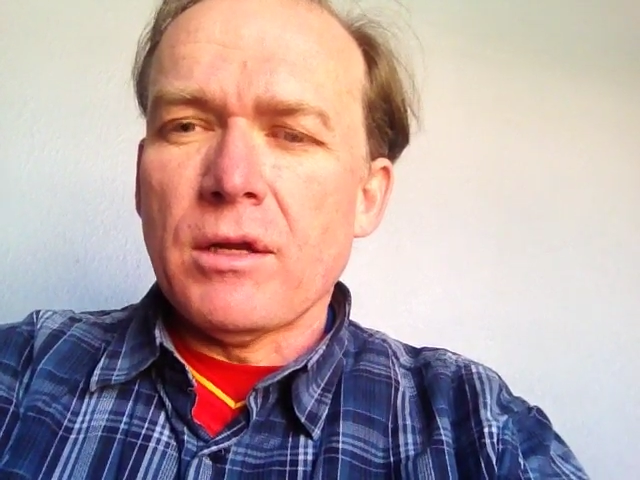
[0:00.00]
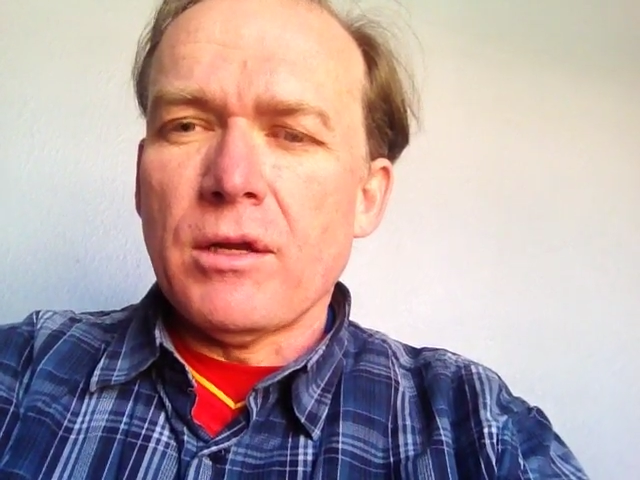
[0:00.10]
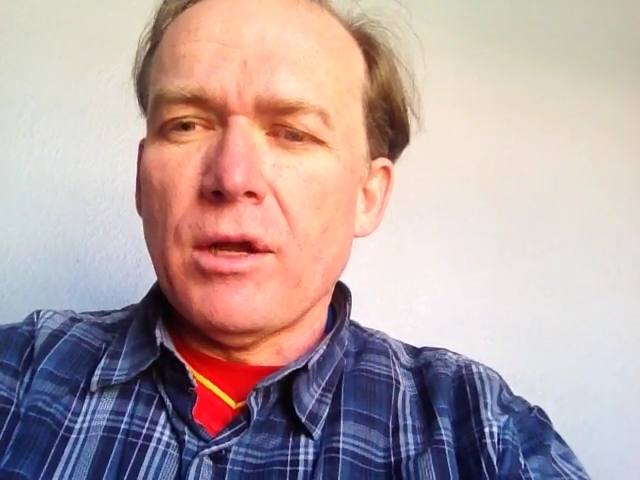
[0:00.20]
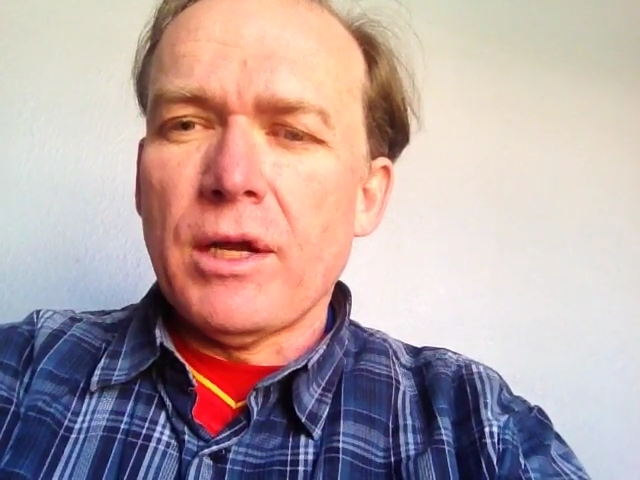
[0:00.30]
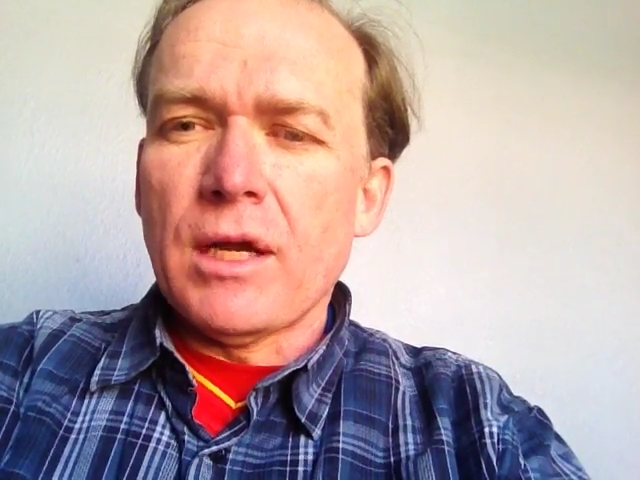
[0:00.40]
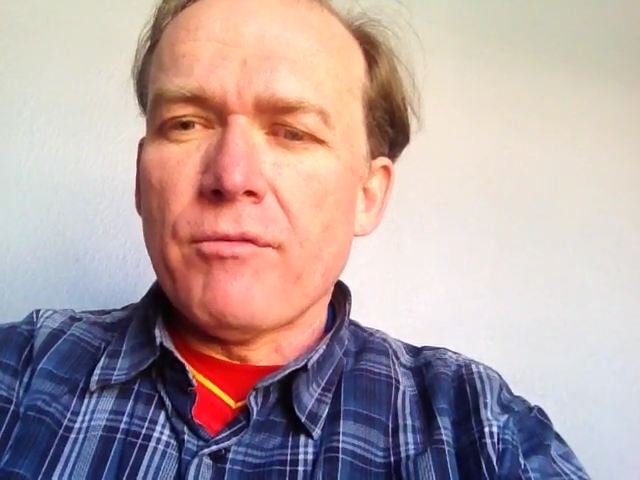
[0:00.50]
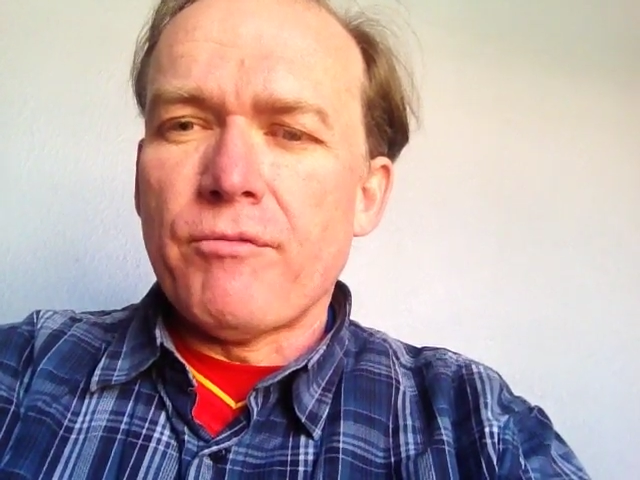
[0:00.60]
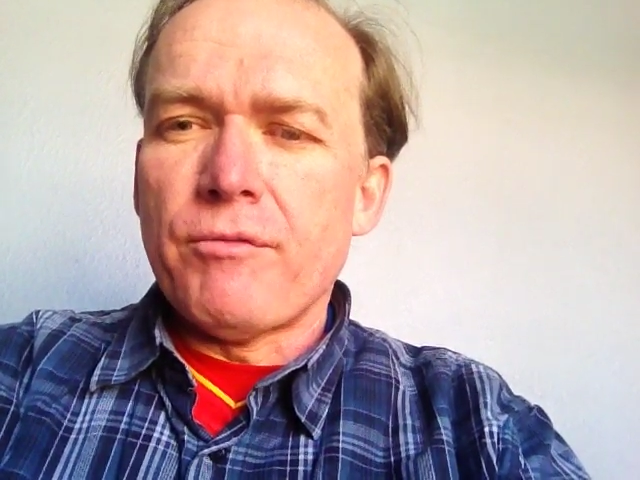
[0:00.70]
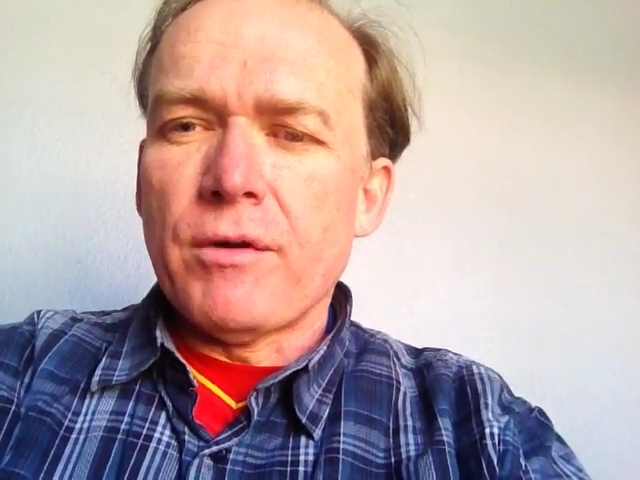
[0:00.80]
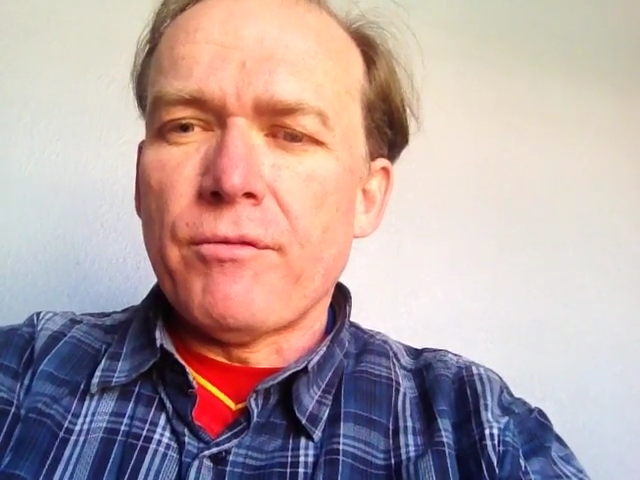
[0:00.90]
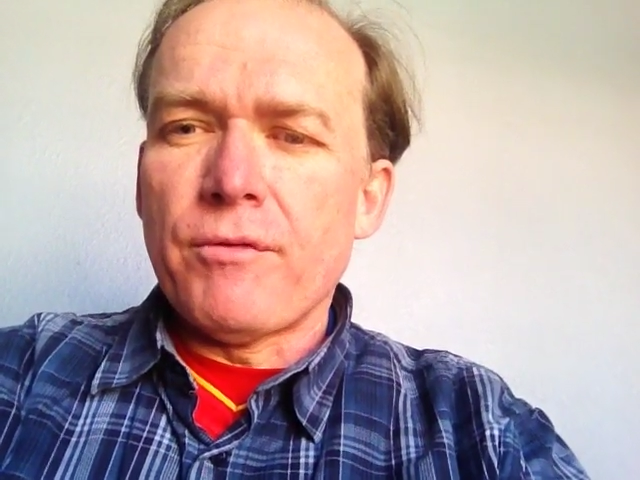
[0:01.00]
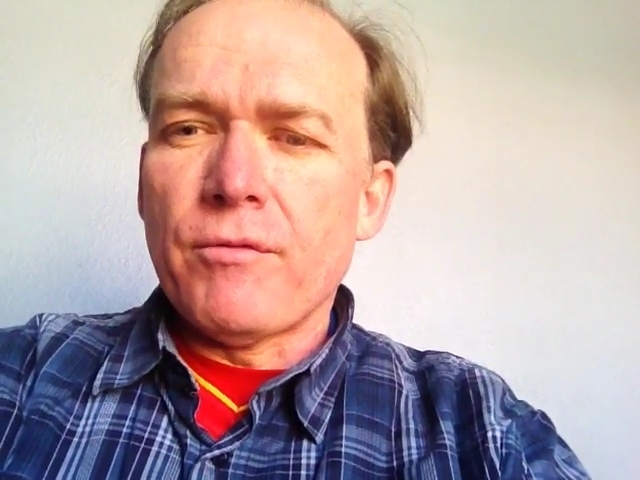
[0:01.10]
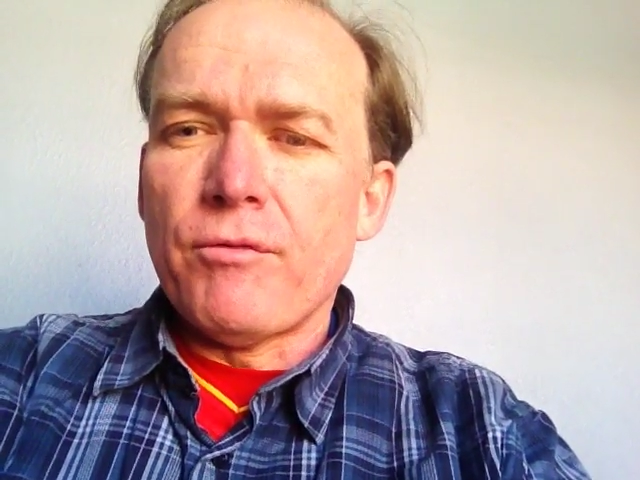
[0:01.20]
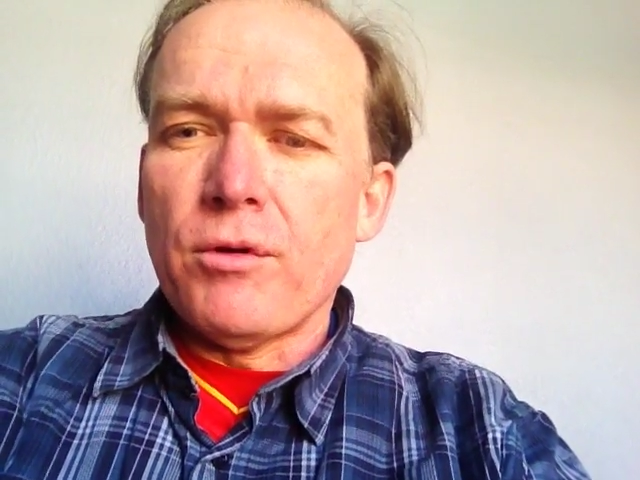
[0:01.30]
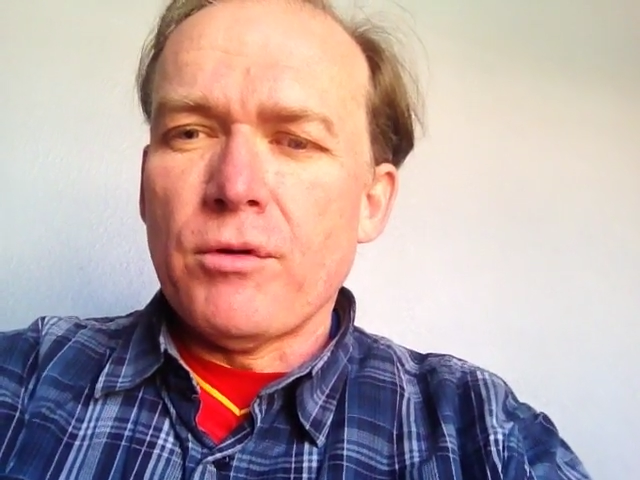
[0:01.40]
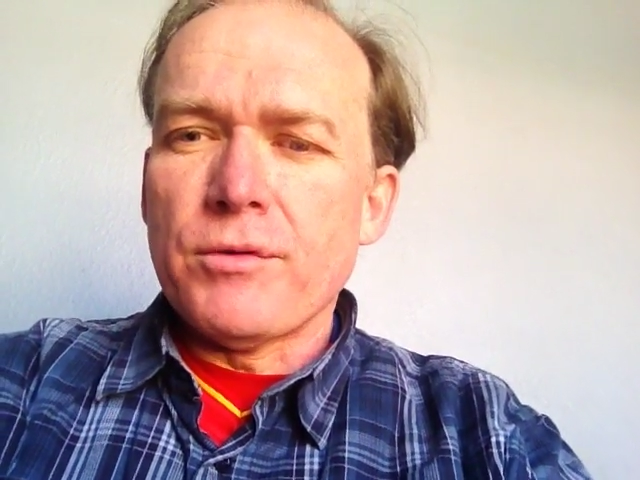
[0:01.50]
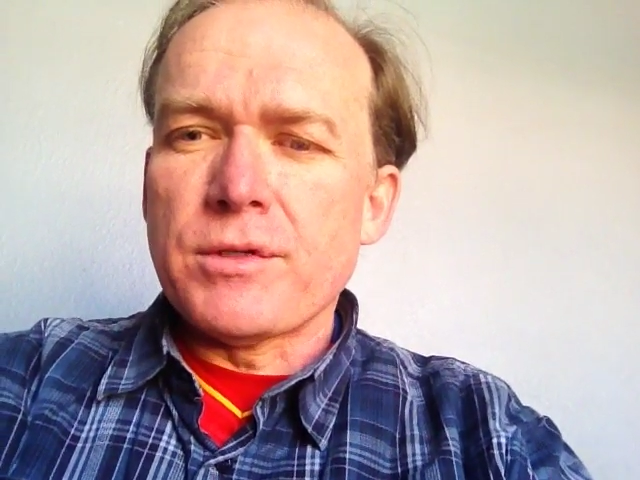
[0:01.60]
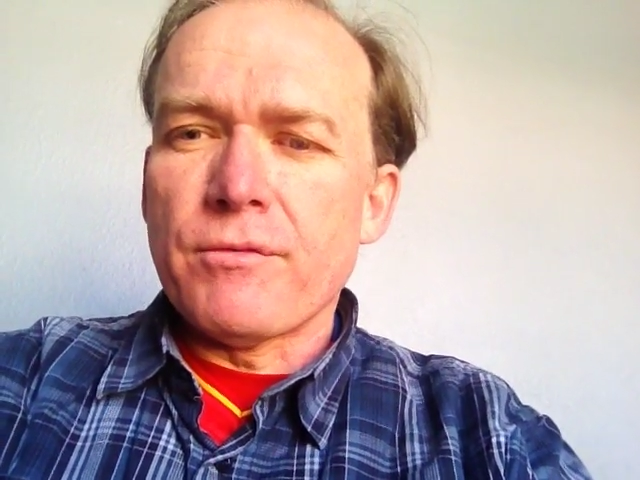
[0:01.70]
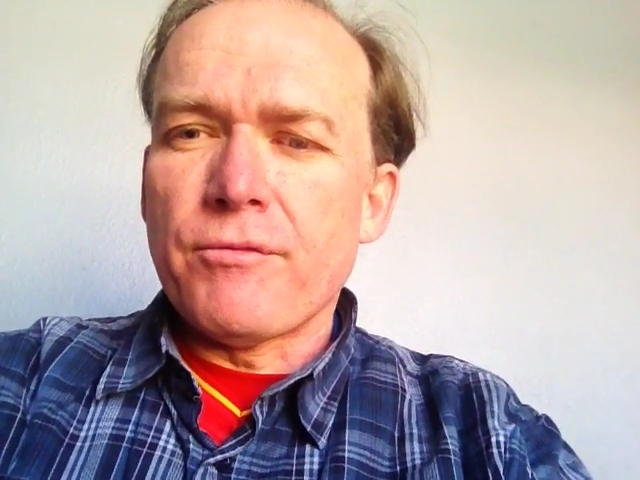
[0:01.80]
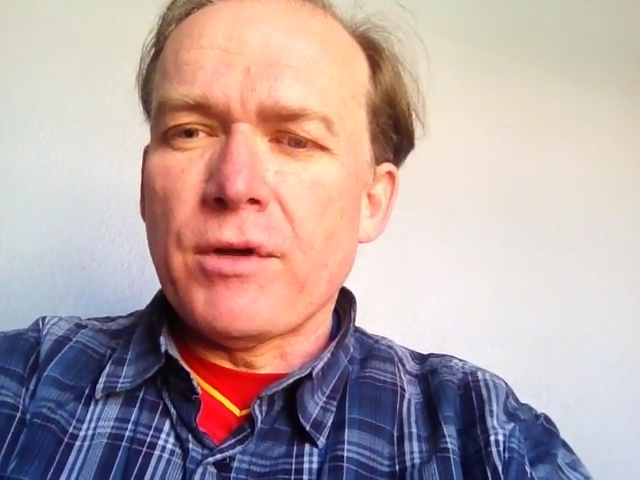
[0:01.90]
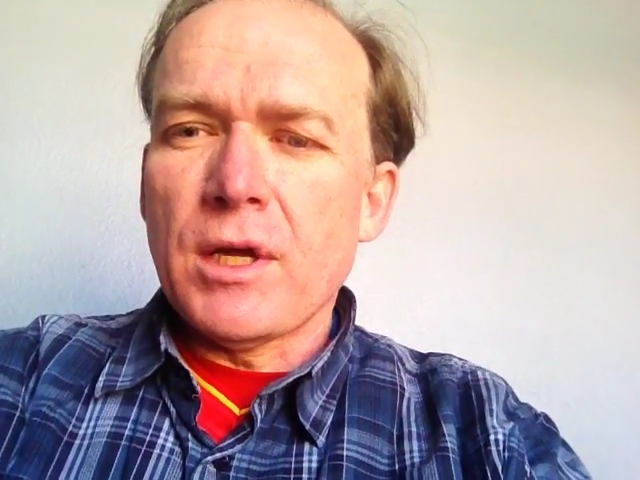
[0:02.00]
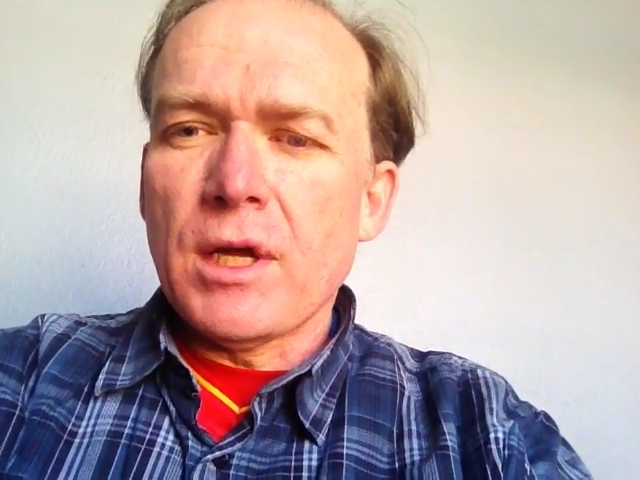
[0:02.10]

learning of, of, of, rules, of,